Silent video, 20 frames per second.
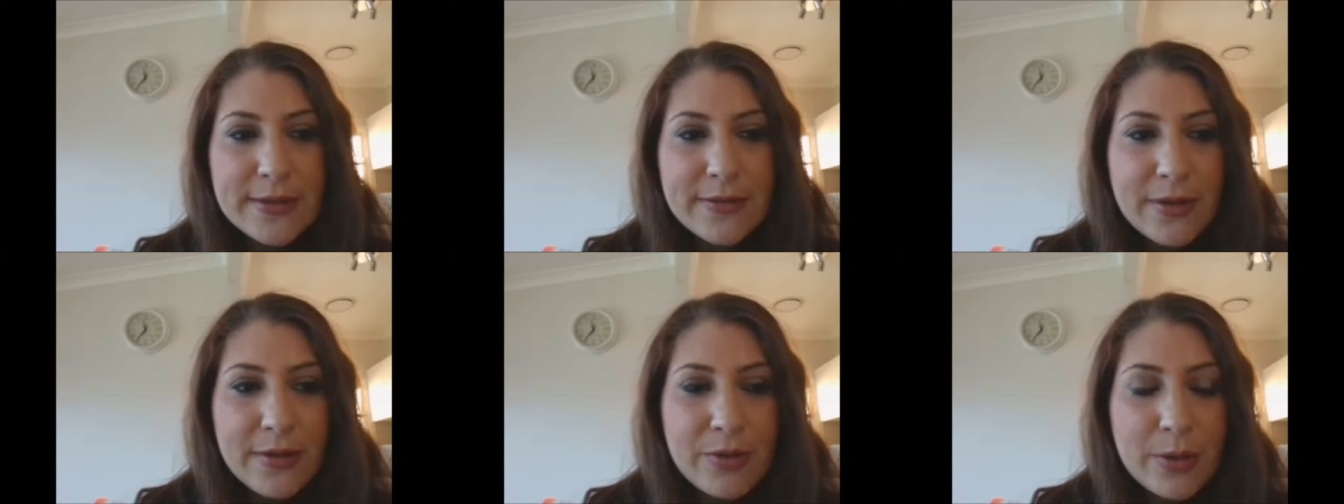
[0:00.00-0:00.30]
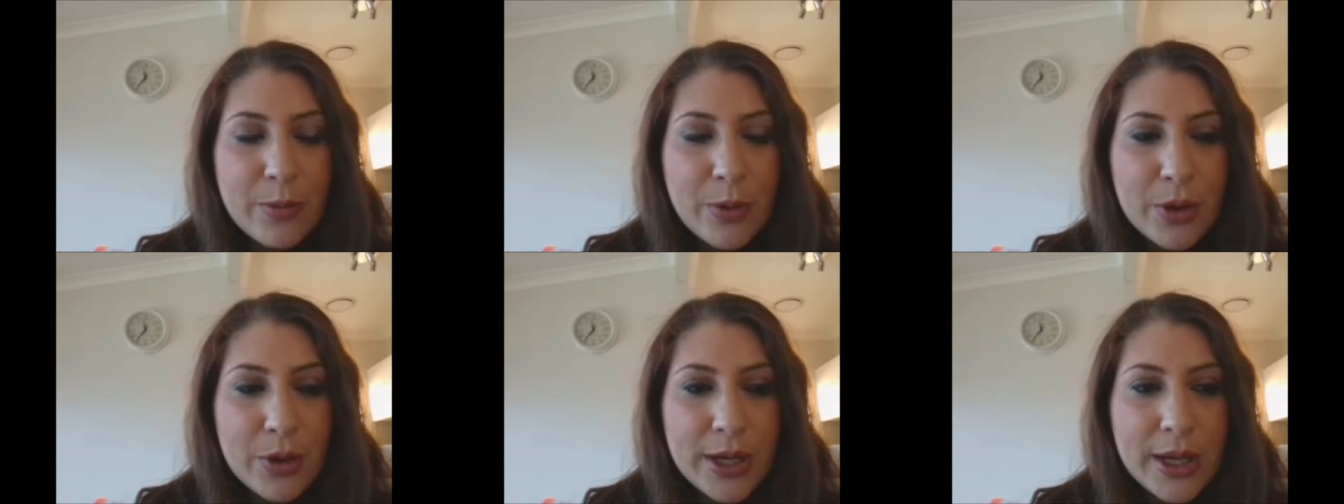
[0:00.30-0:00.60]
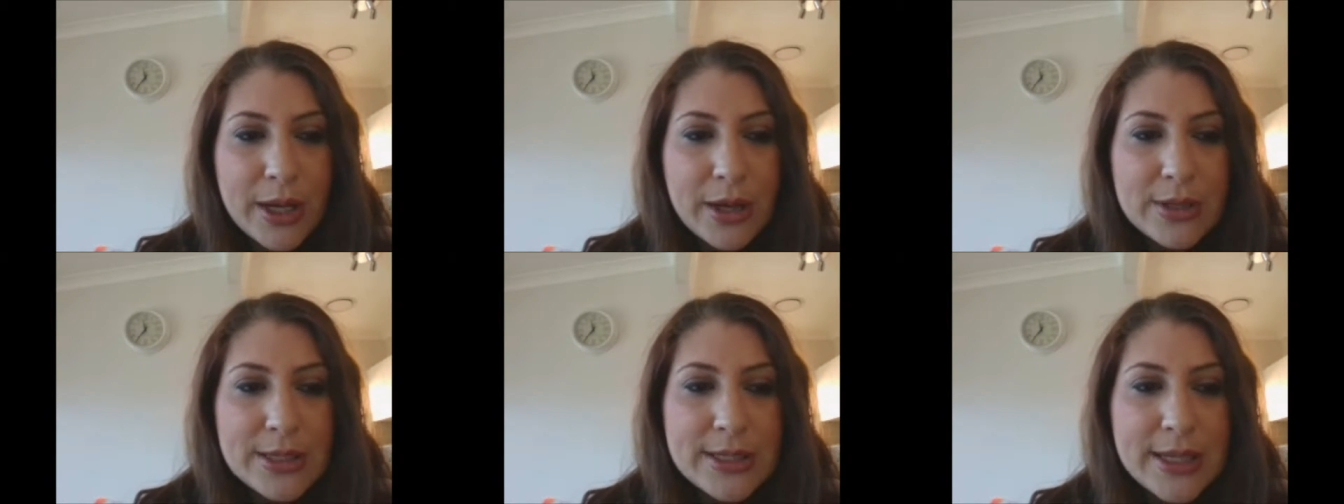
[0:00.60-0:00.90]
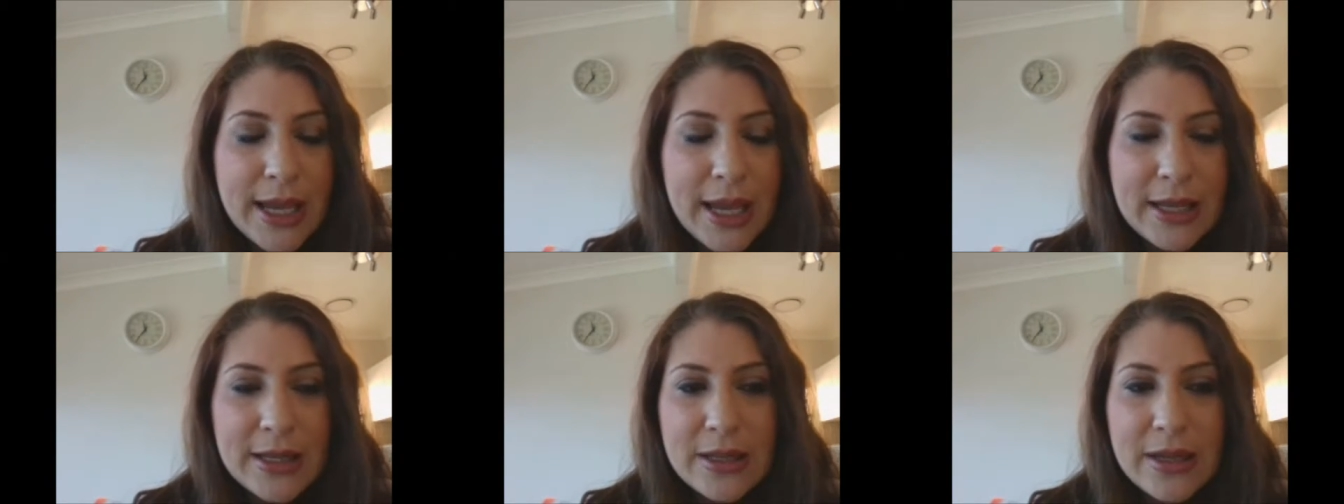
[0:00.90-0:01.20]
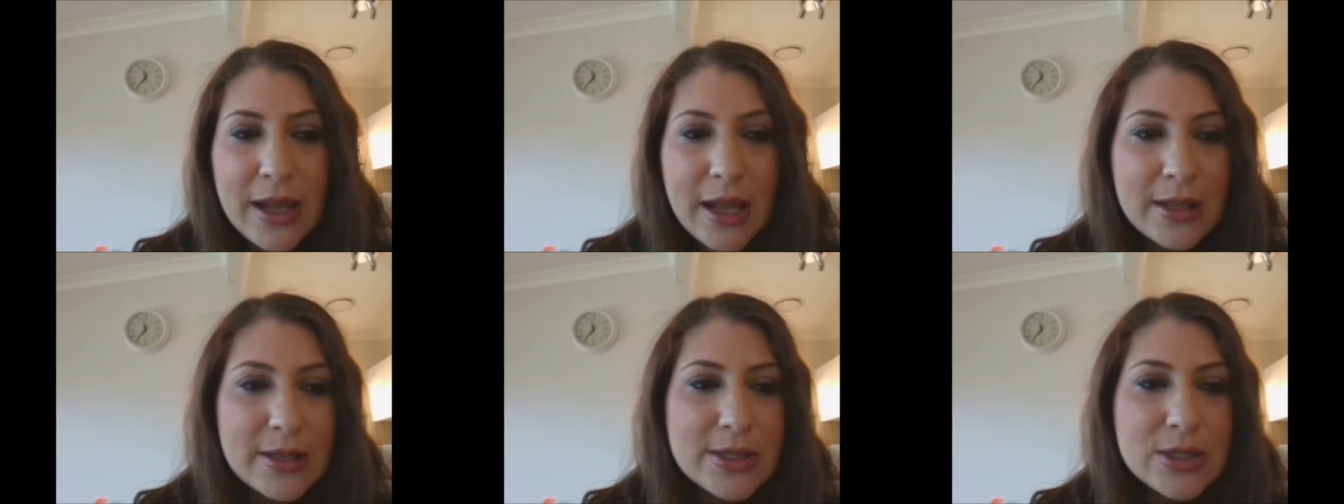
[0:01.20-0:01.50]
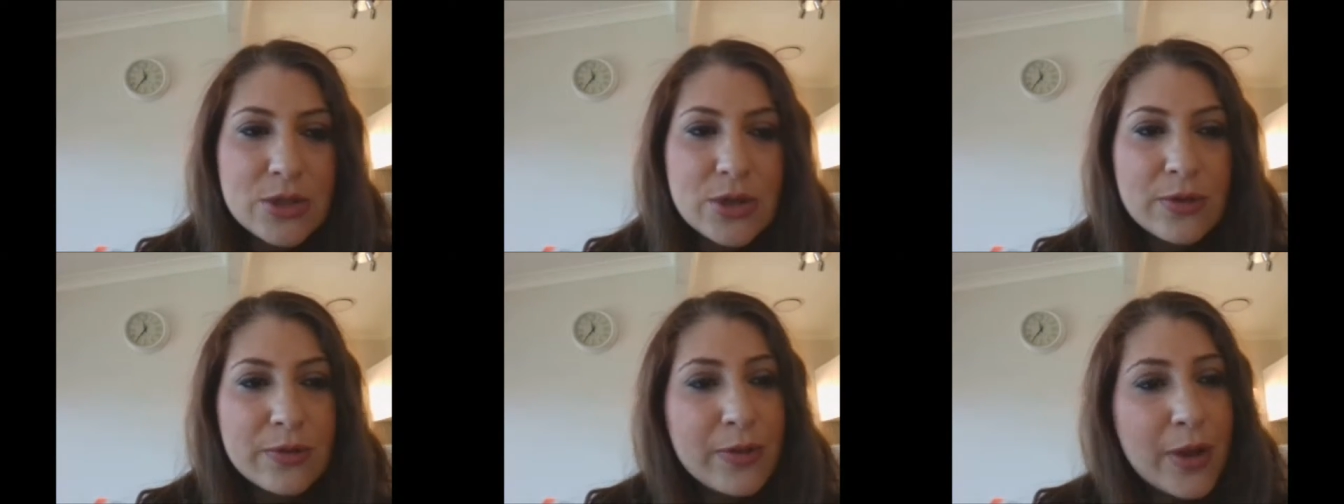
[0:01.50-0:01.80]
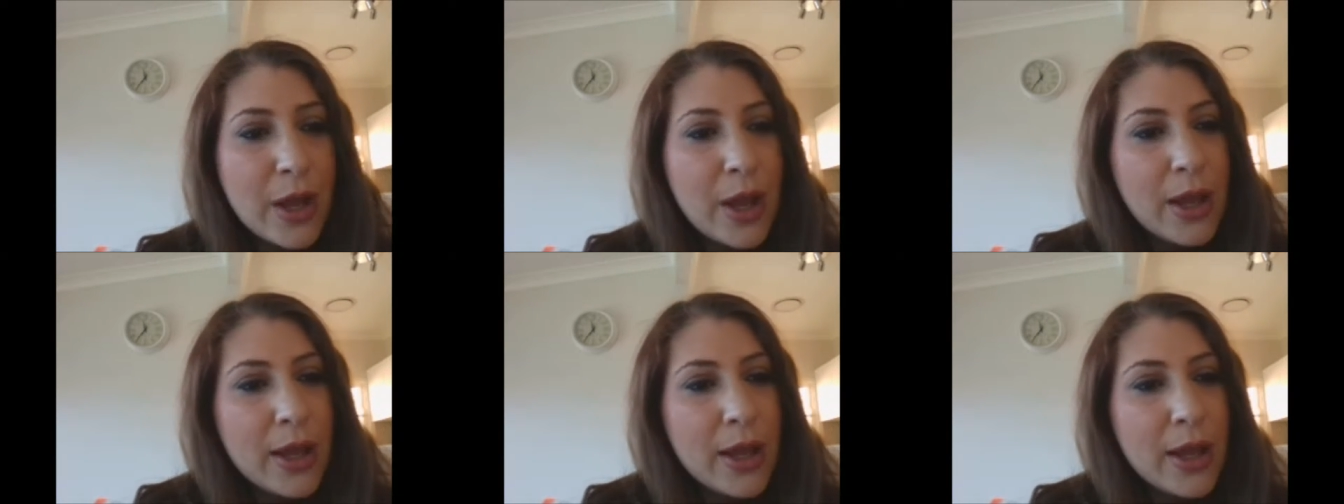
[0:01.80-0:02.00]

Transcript: of everybody else, and sort of